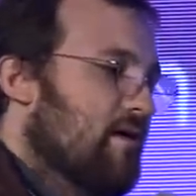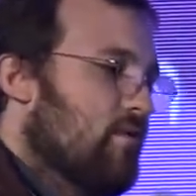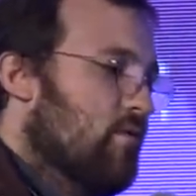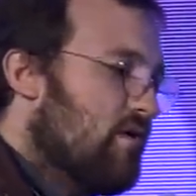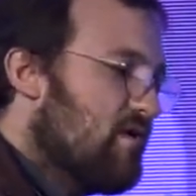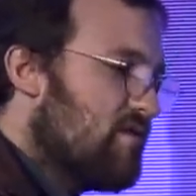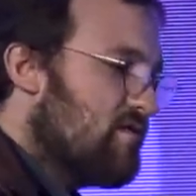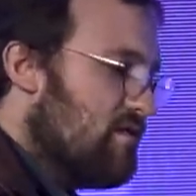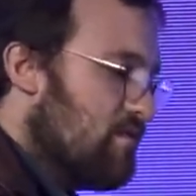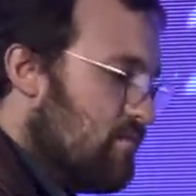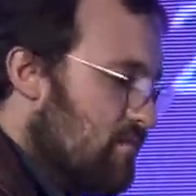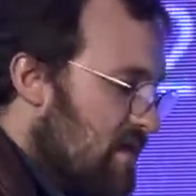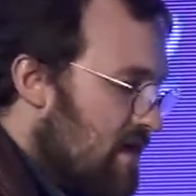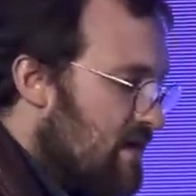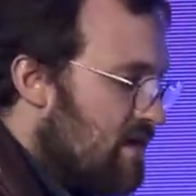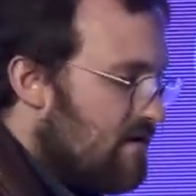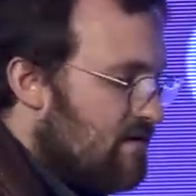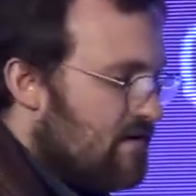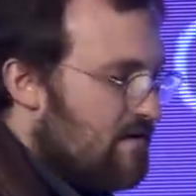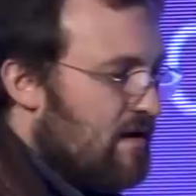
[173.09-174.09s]
What does it
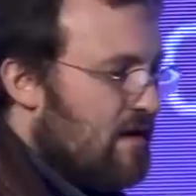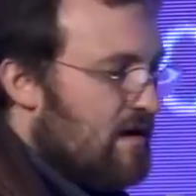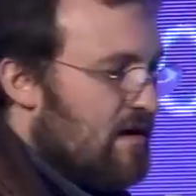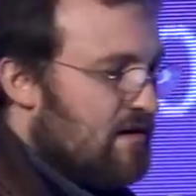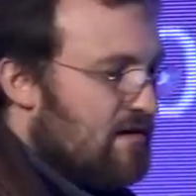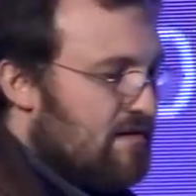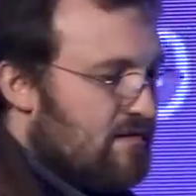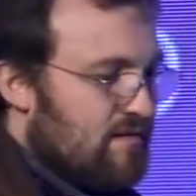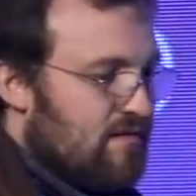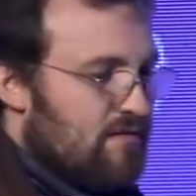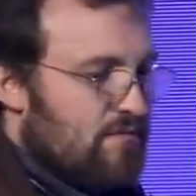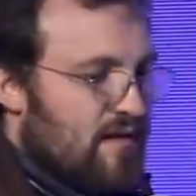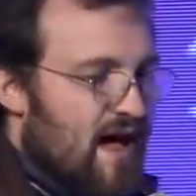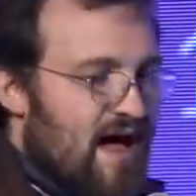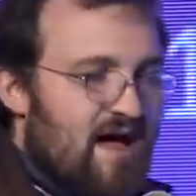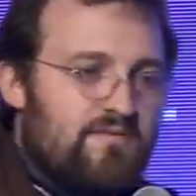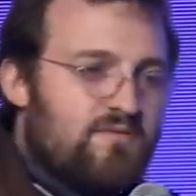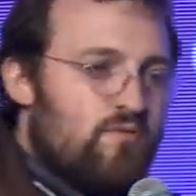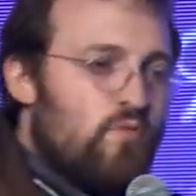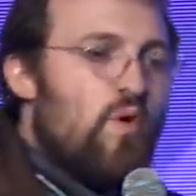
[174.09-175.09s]
mean to
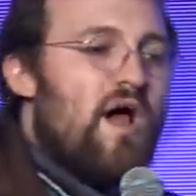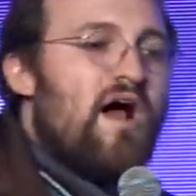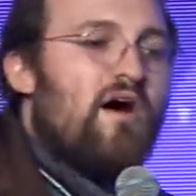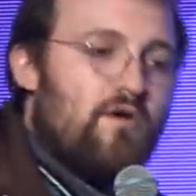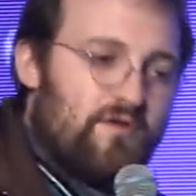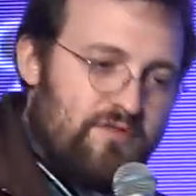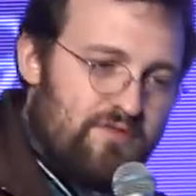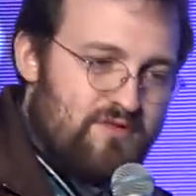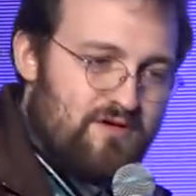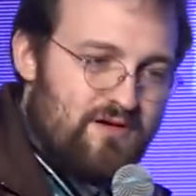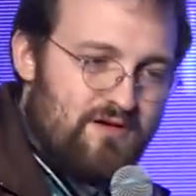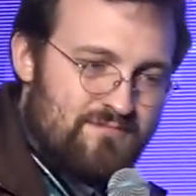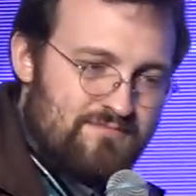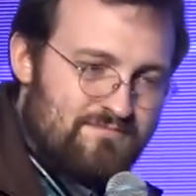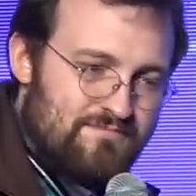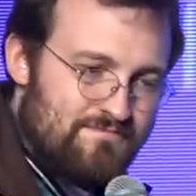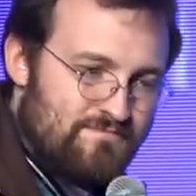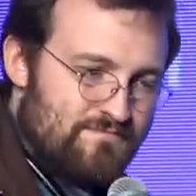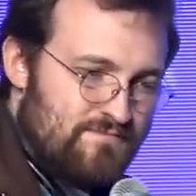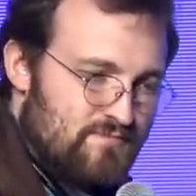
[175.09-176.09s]
have wealth?
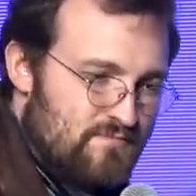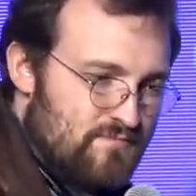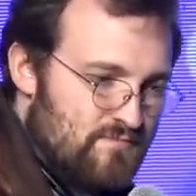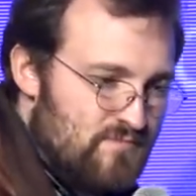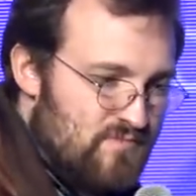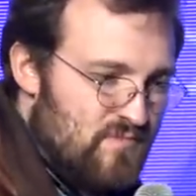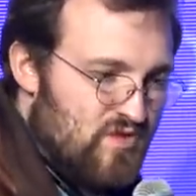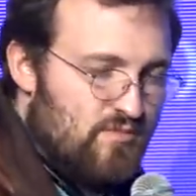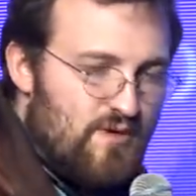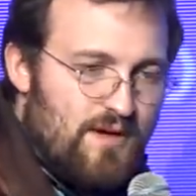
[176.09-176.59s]
The